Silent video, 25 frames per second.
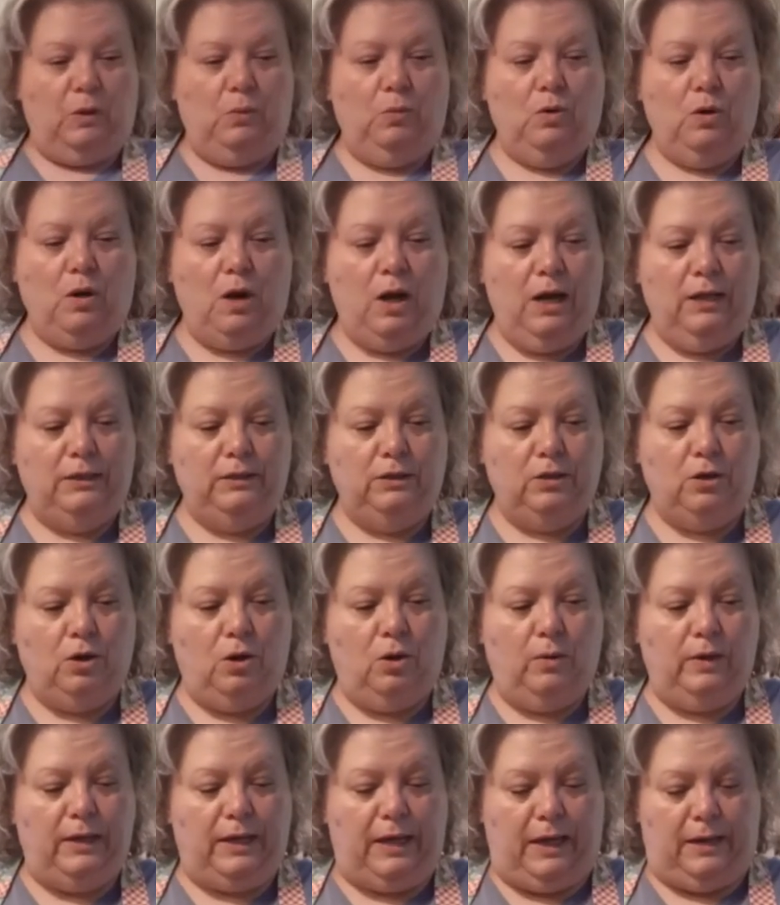We're on the
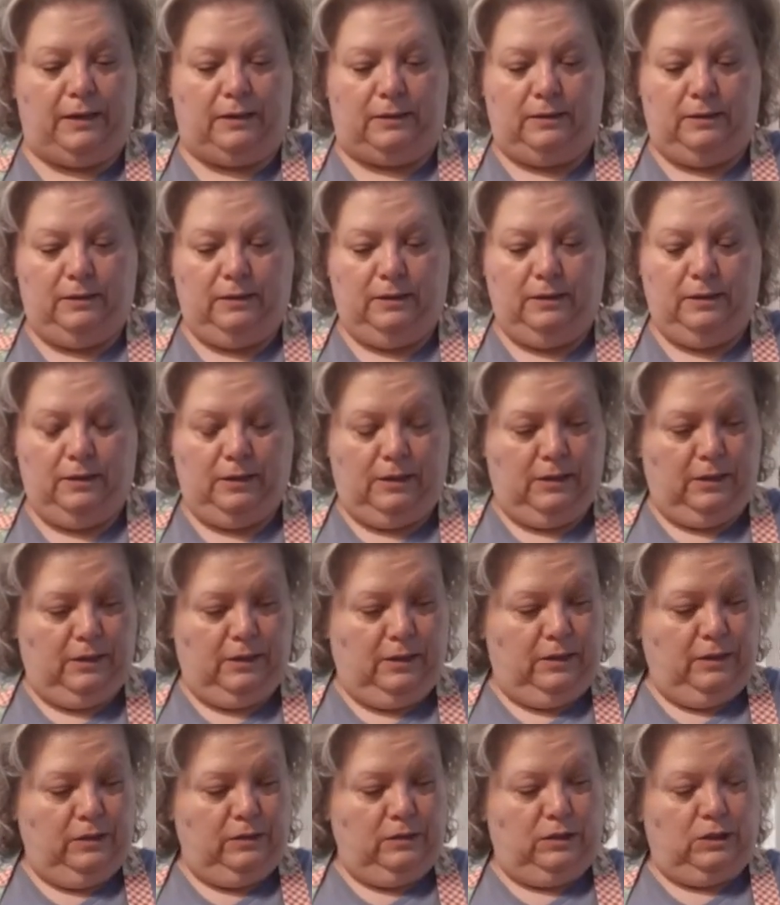go again.
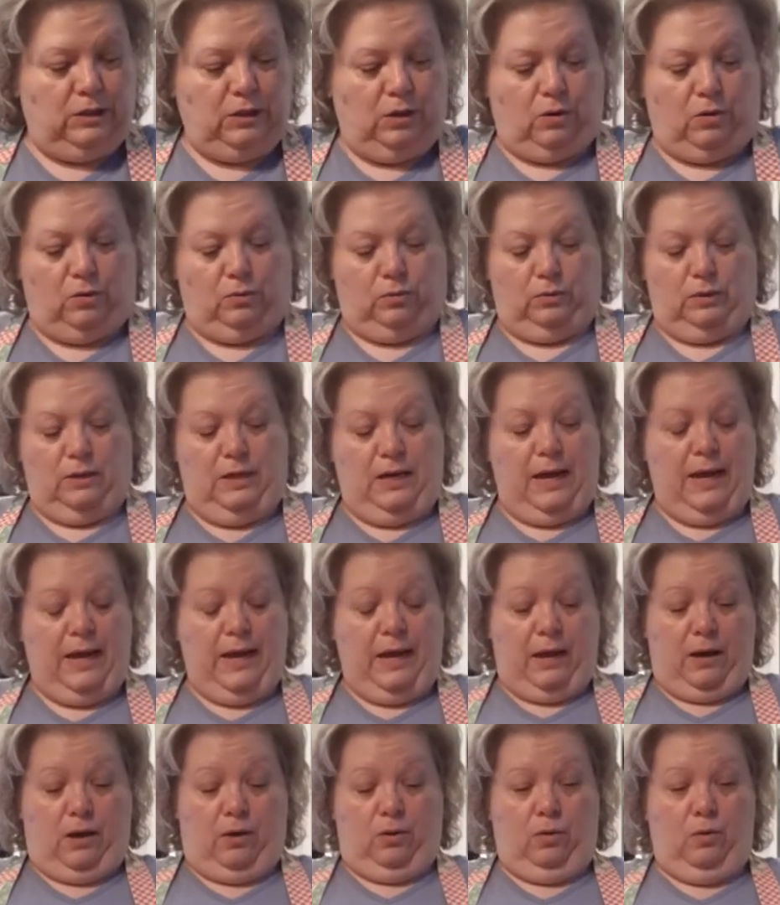So
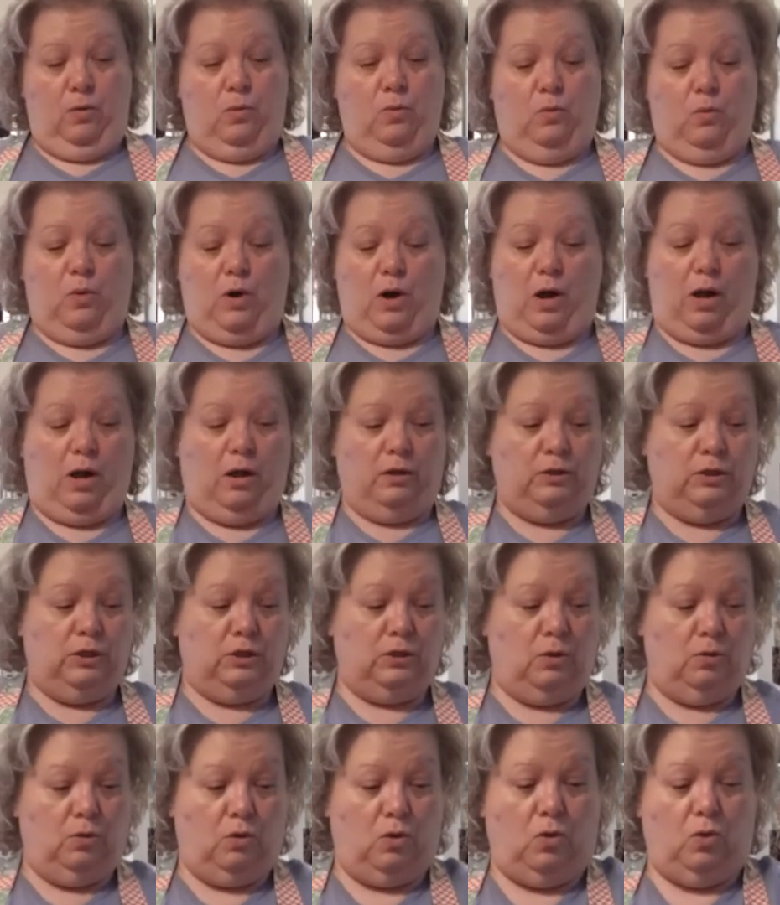now we're
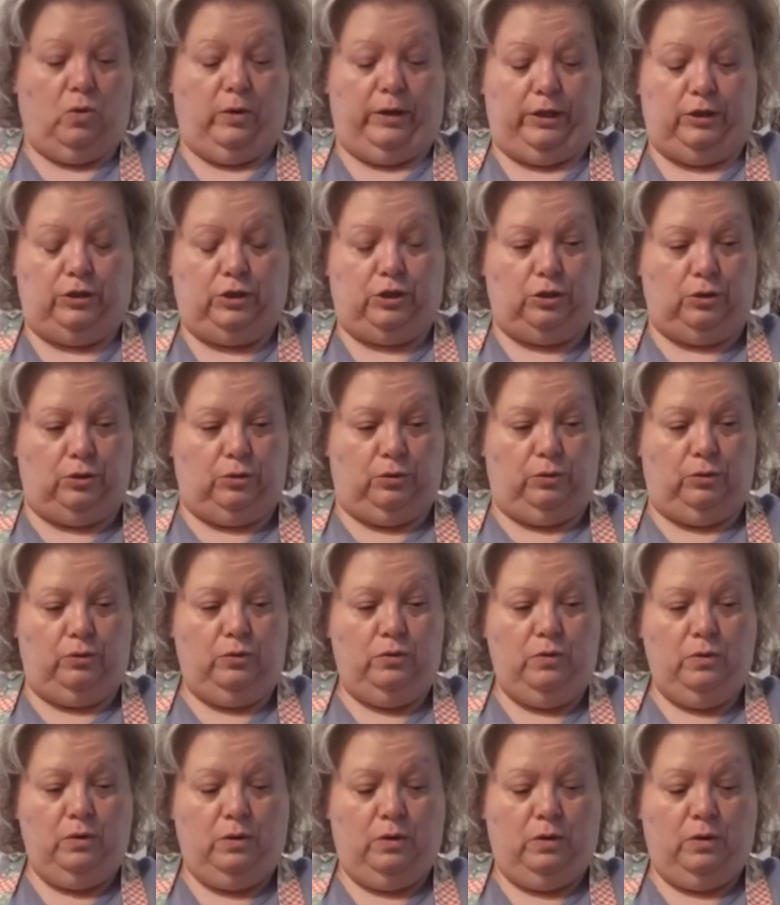also going to